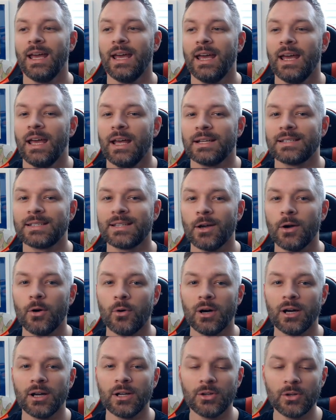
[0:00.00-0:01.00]

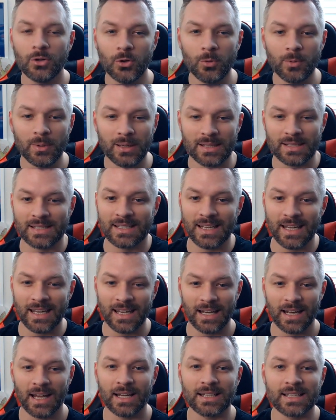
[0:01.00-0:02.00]
so Anubis did
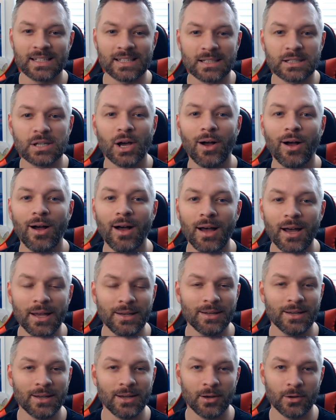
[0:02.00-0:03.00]
a ton
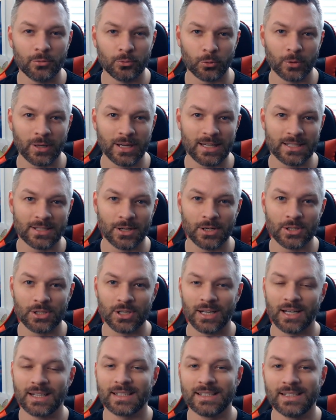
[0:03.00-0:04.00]
of research
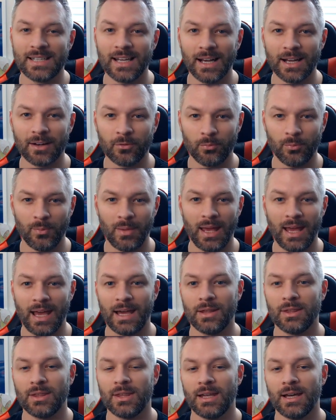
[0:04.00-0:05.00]
and a ton of
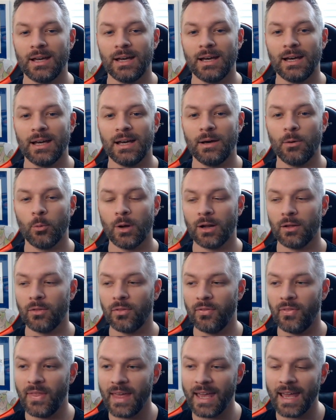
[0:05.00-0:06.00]
math where
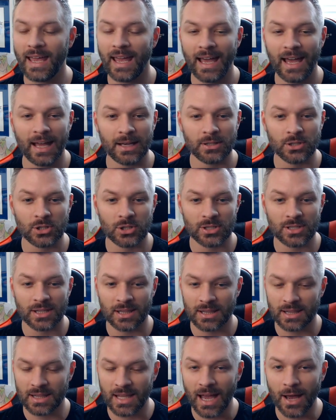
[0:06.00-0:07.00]
they had just
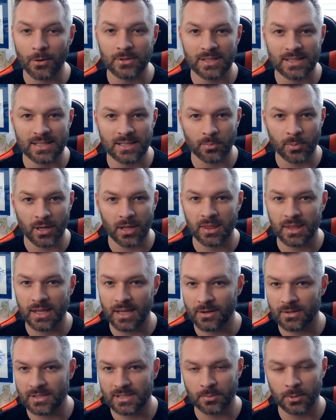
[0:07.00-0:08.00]
thousands upon
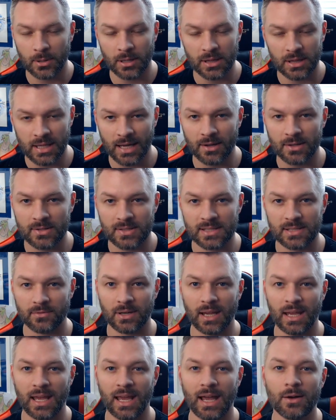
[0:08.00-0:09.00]
thousands upon thousands of
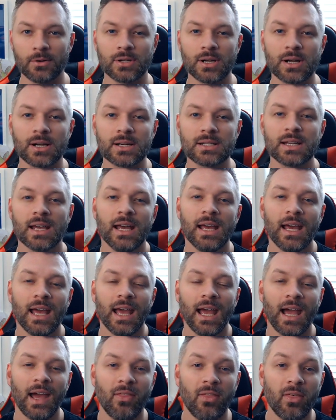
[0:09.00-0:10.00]
encounters,
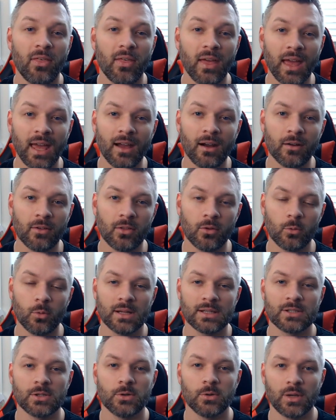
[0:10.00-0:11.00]
and they are the
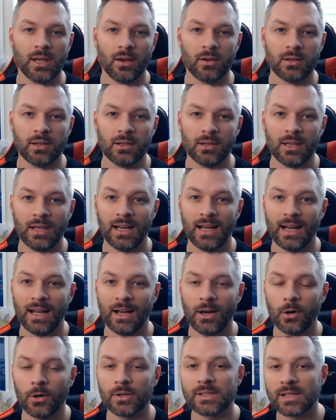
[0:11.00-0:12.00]
ones who calculated
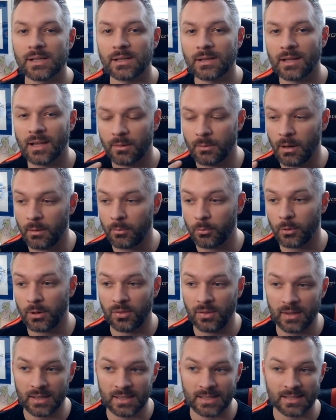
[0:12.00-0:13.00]
out to come up with
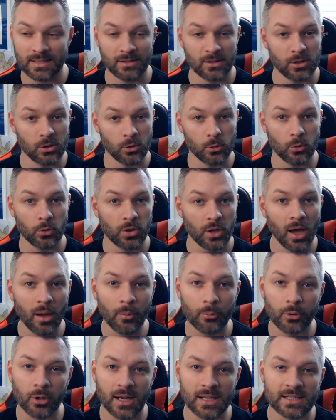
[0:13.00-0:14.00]
this new thought
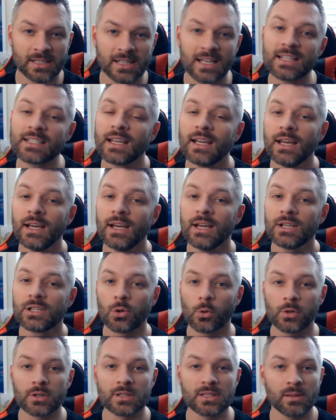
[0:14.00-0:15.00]
process
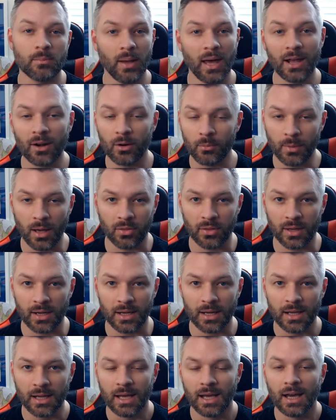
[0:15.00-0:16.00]
towards the battle method.
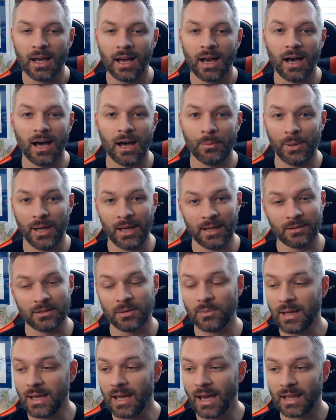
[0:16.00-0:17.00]
And to
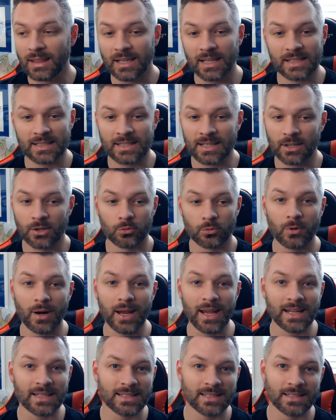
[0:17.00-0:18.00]
me, I think it's a
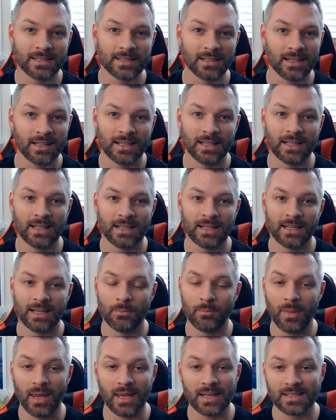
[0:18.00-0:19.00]
great, it
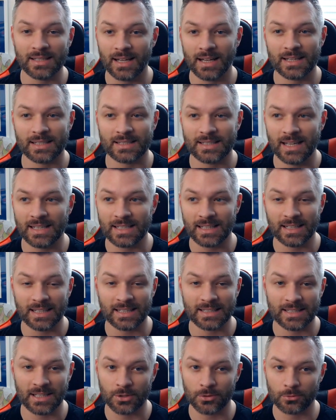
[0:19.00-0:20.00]
makes a lot of sense. I think
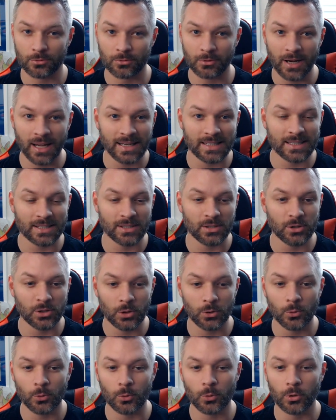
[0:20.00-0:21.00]
it's a great
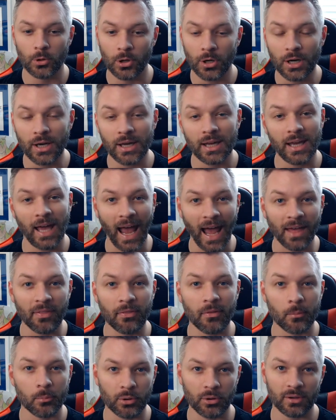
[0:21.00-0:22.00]
new look at
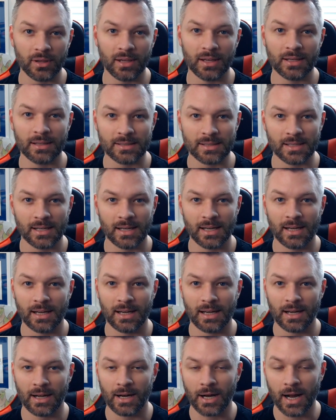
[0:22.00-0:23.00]
the brilliant
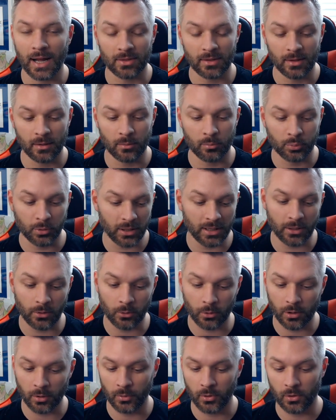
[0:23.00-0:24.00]
aura
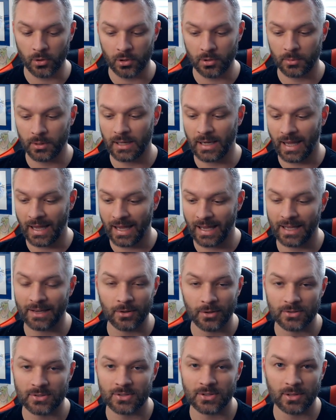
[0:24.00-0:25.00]
Pokemon and
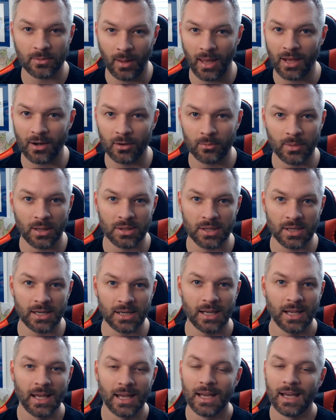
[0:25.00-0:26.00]
also the battle method.
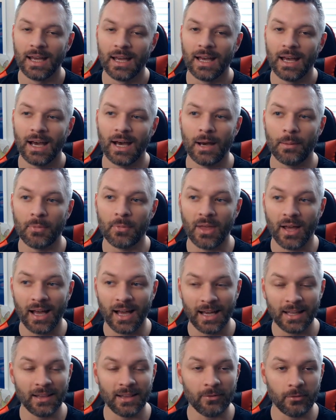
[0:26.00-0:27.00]
The
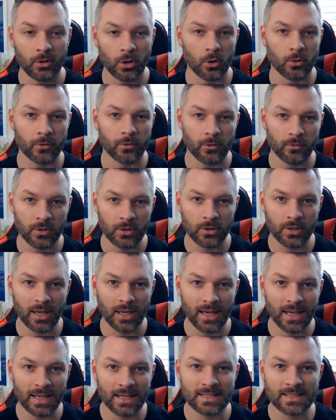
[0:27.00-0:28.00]
high level overview, you
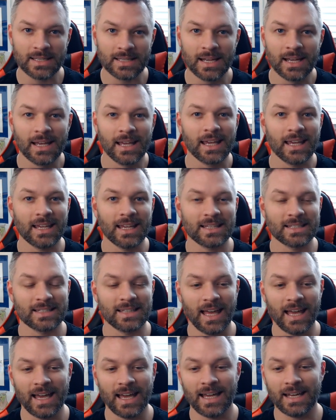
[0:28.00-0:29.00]
guys, is
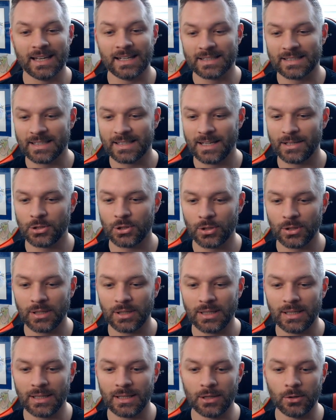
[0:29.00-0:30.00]
that
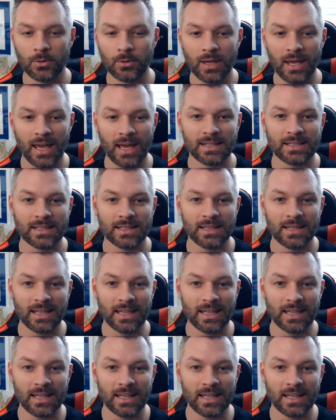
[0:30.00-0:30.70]
essentially you get the